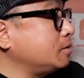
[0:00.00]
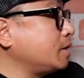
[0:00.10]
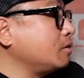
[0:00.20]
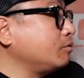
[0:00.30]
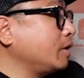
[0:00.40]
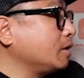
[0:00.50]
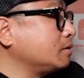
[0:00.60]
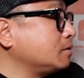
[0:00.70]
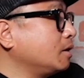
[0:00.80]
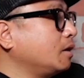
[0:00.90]

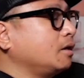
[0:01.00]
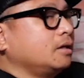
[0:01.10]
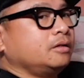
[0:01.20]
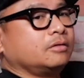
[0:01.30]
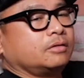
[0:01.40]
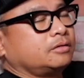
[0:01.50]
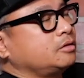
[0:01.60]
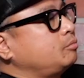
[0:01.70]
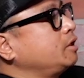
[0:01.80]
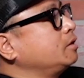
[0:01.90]
effects, you know, there's this
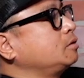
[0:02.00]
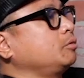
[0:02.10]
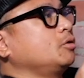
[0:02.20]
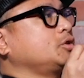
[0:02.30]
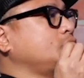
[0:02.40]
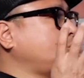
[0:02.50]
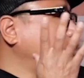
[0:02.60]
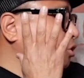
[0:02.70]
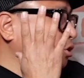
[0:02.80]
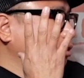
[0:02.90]
big explosion
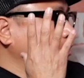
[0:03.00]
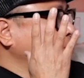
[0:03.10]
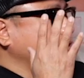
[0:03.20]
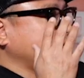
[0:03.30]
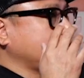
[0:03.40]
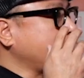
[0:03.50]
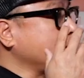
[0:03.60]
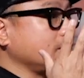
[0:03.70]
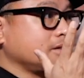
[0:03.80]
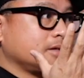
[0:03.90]
and then they say